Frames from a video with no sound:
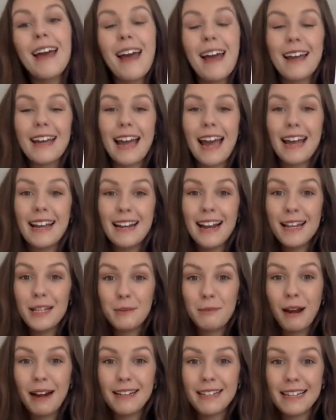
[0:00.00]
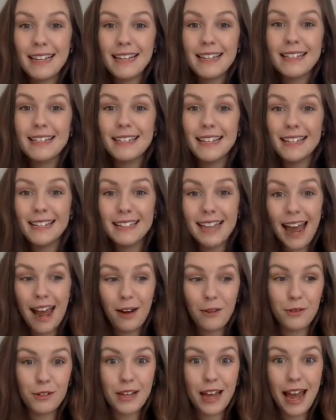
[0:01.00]
Okay, let's practice the
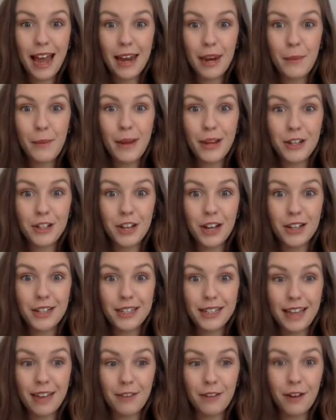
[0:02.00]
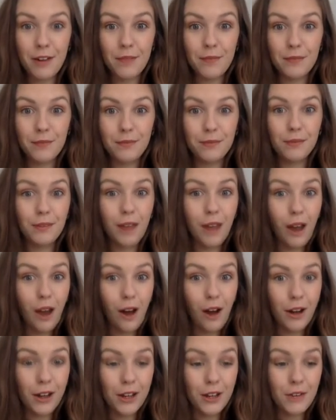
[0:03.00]
sound and the picture together.
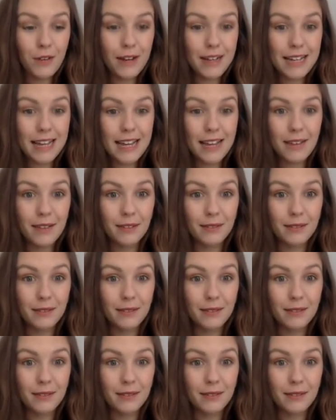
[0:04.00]
Are you ready?